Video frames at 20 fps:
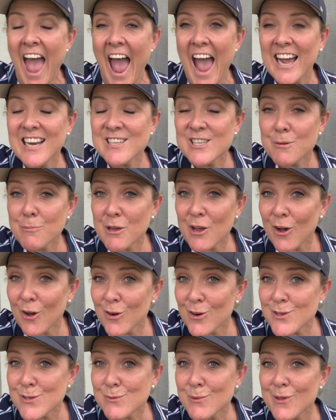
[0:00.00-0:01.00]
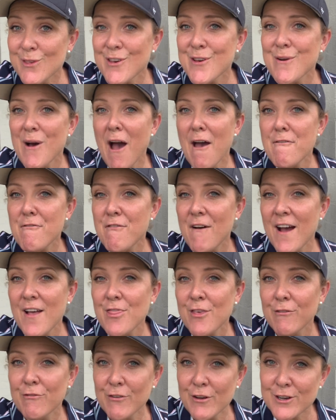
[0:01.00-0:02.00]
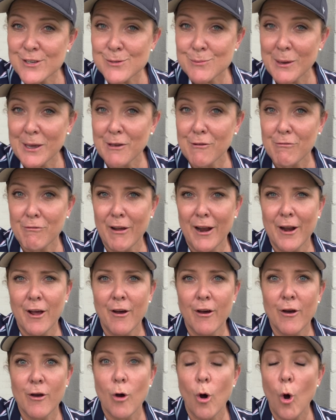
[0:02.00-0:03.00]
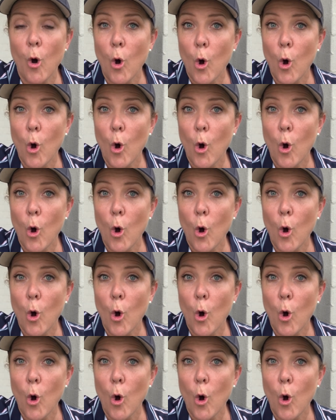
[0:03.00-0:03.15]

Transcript: And to be honest with you, I find the first week of reno